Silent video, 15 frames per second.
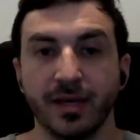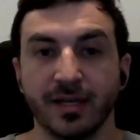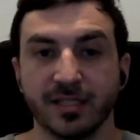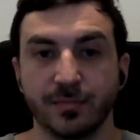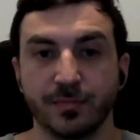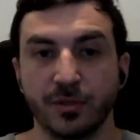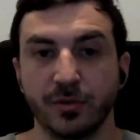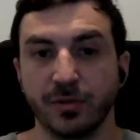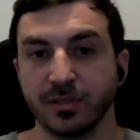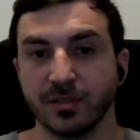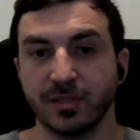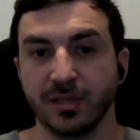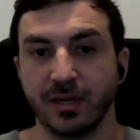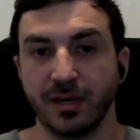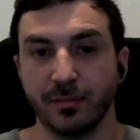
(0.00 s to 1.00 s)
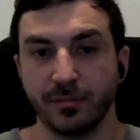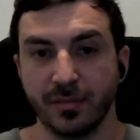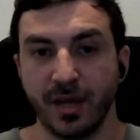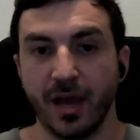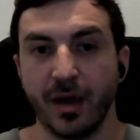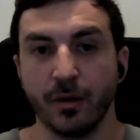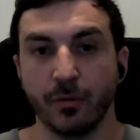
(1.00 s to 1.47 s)
experience that i'm
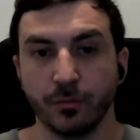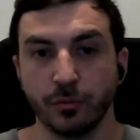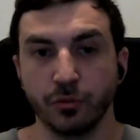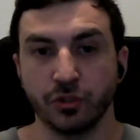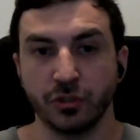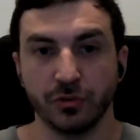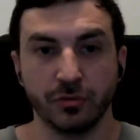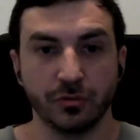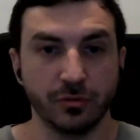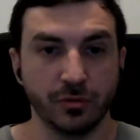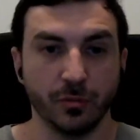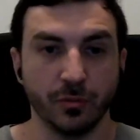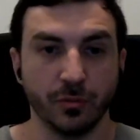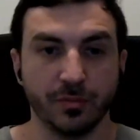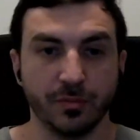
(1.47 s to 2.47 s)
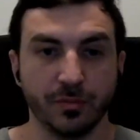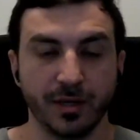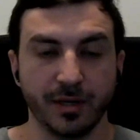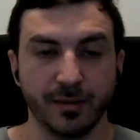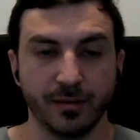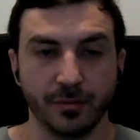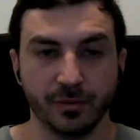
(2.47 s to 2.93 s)
now pushing you know with
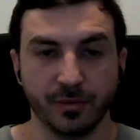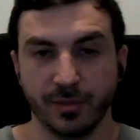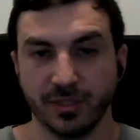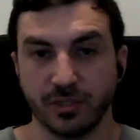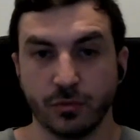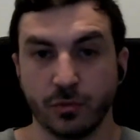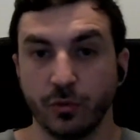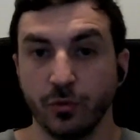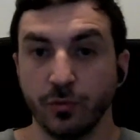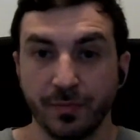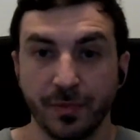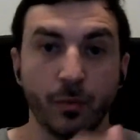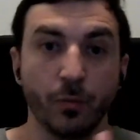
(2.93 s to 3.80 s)
my with my store